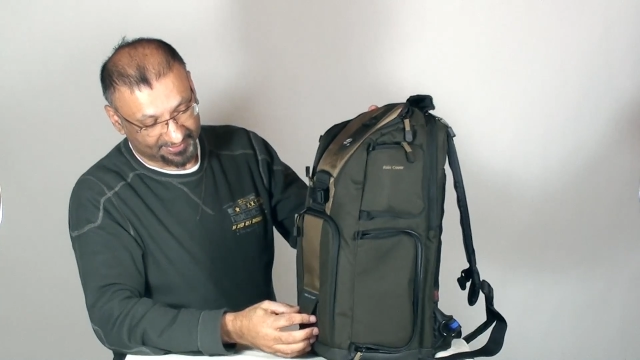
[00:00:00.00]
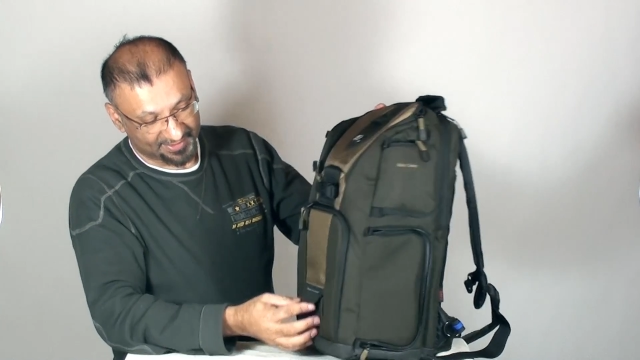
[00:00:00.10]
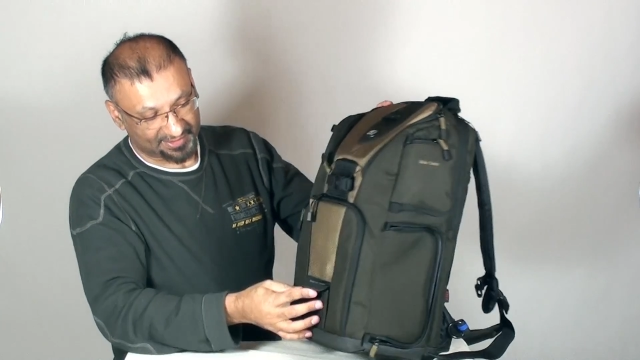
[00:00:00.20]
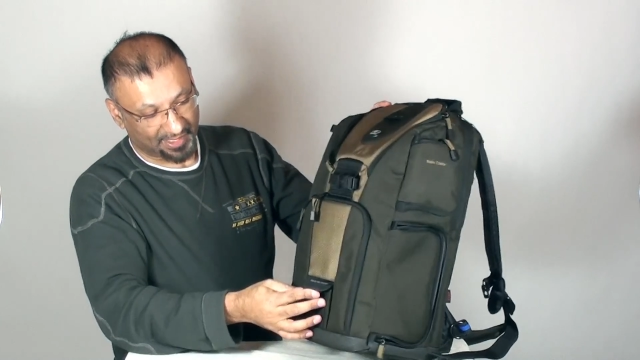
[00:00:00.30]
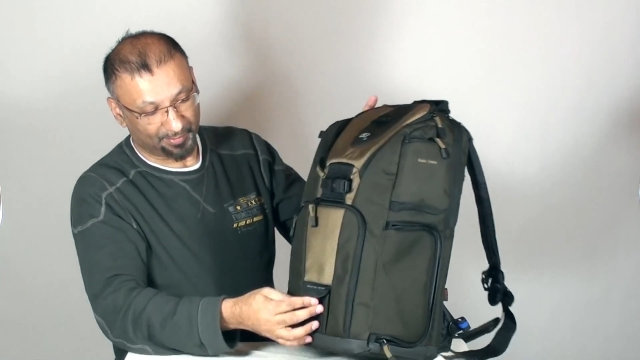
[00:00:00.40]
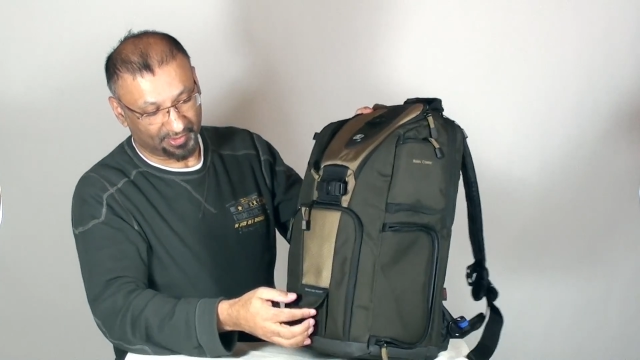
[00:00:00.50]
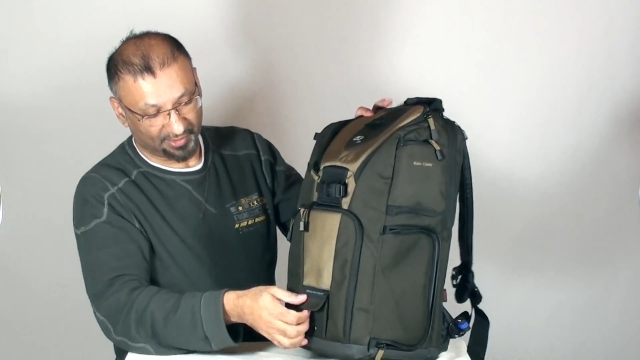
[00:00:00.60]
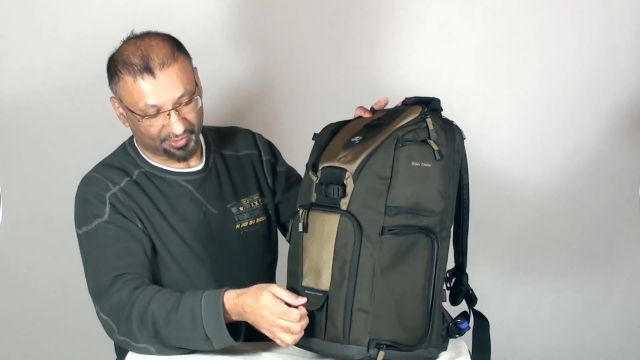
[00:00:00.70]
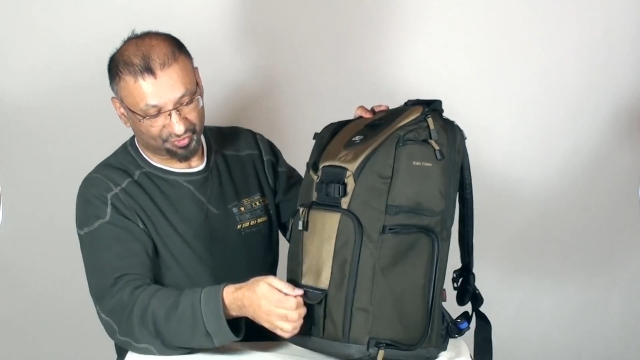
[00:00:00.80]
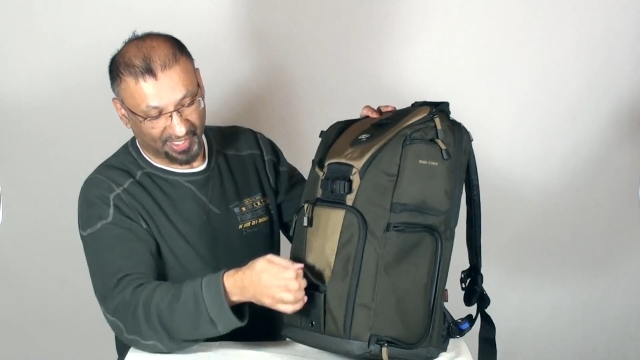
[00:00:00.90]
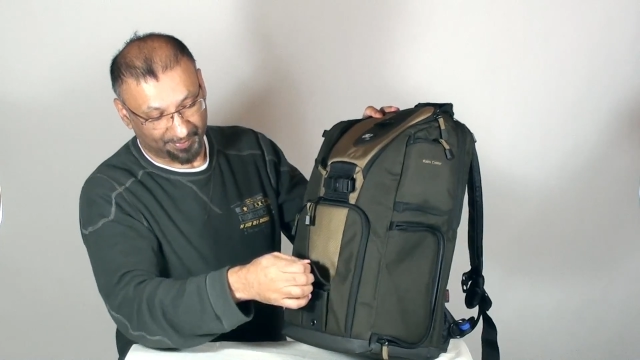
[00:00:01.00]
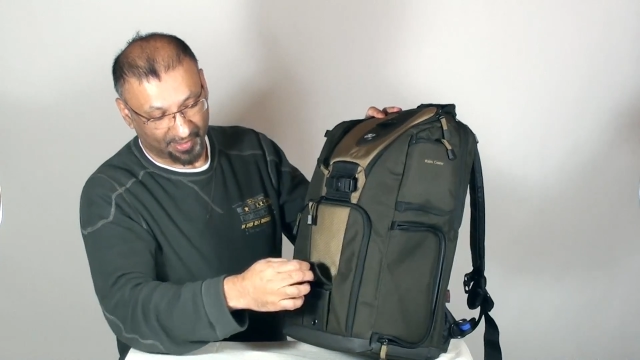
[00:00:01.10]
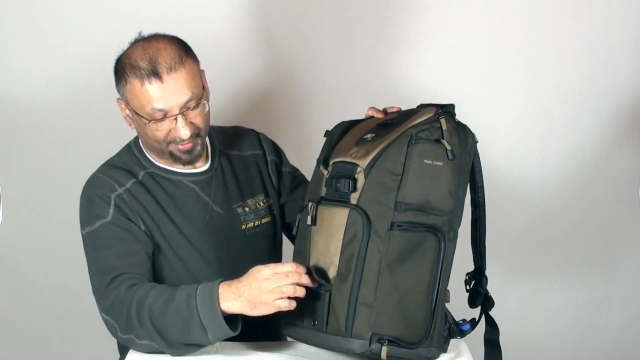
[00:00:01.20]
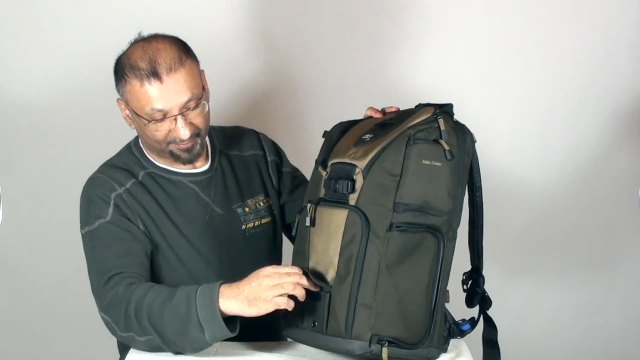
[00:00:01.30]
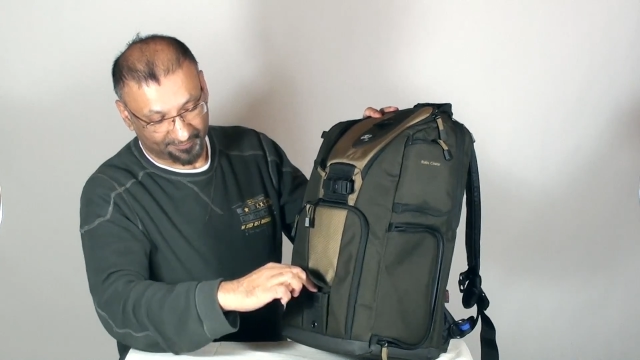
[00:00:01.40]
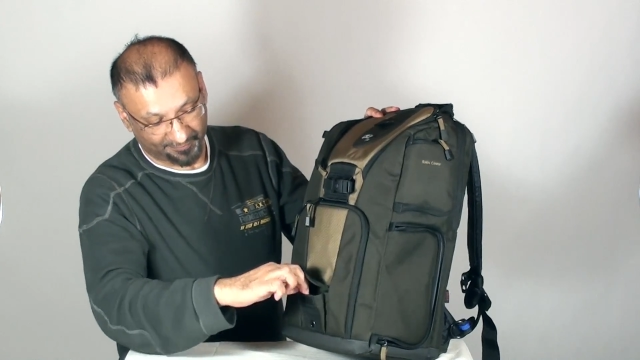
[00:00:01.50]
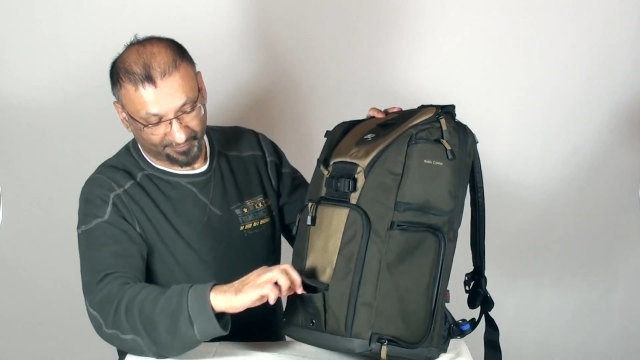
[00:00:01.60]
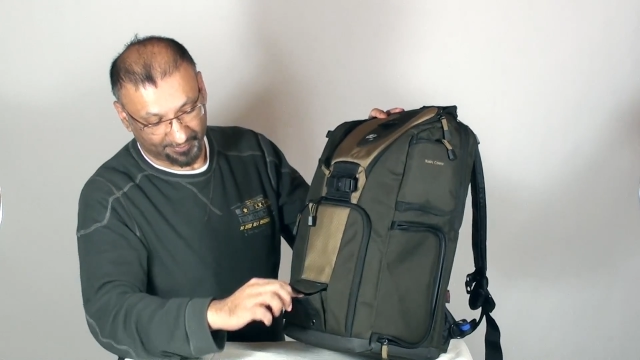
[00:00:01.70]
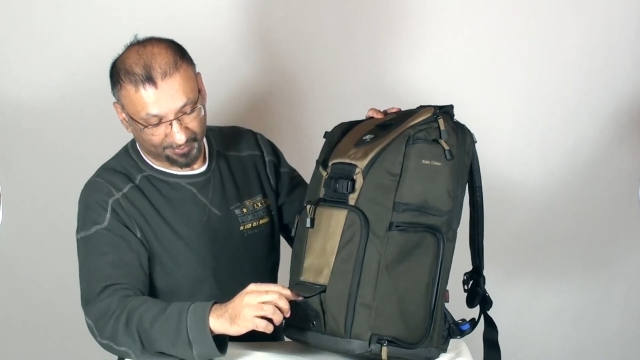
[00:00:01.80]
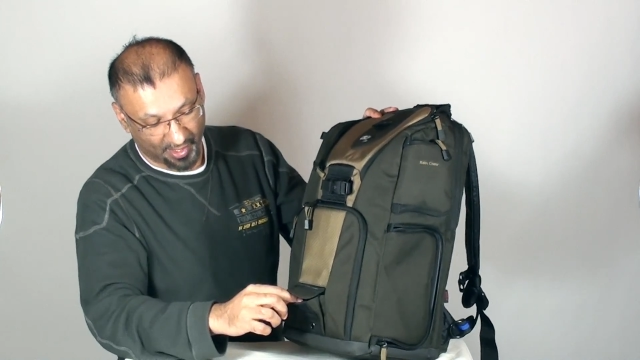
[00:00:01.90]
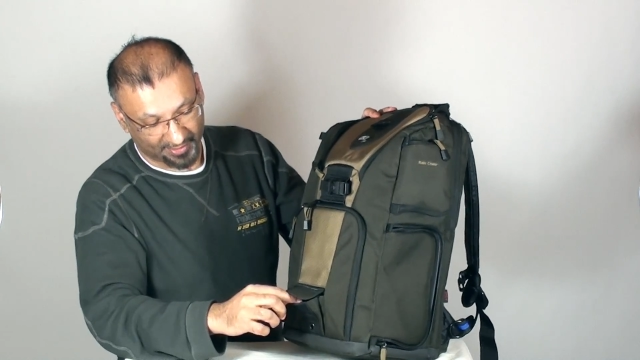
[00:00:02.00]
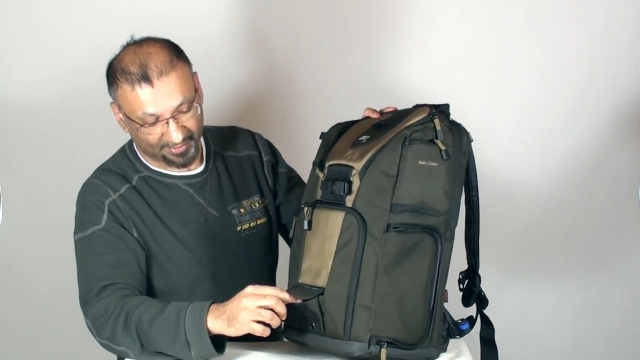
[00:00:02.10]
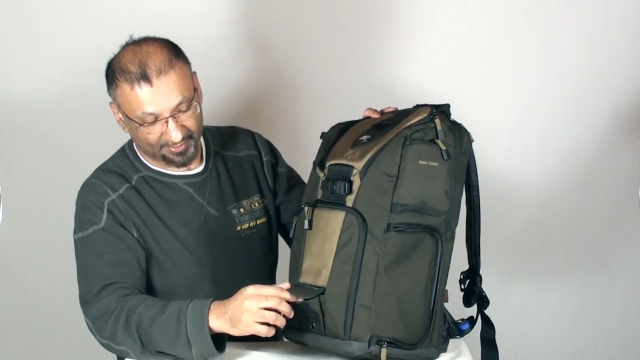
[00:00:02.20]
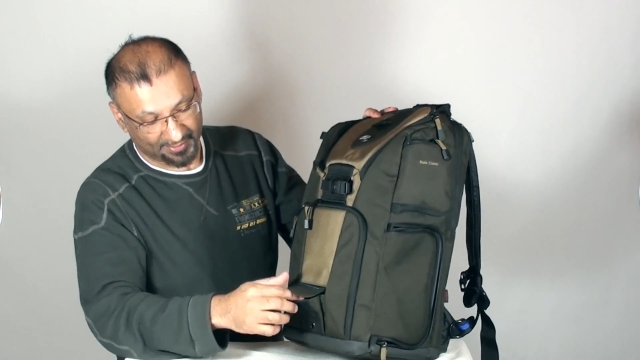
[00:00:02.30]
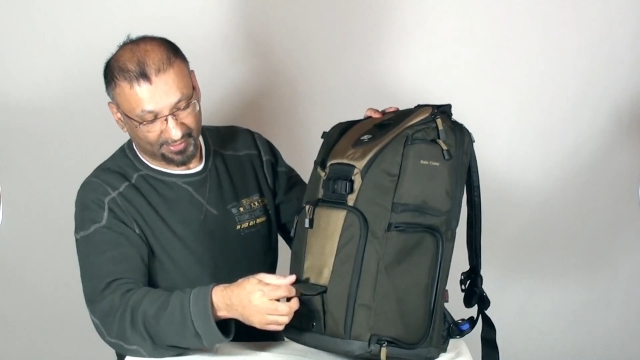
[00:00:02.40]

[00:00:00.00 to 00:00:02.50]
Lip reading: does come with a little tripod foot pocket,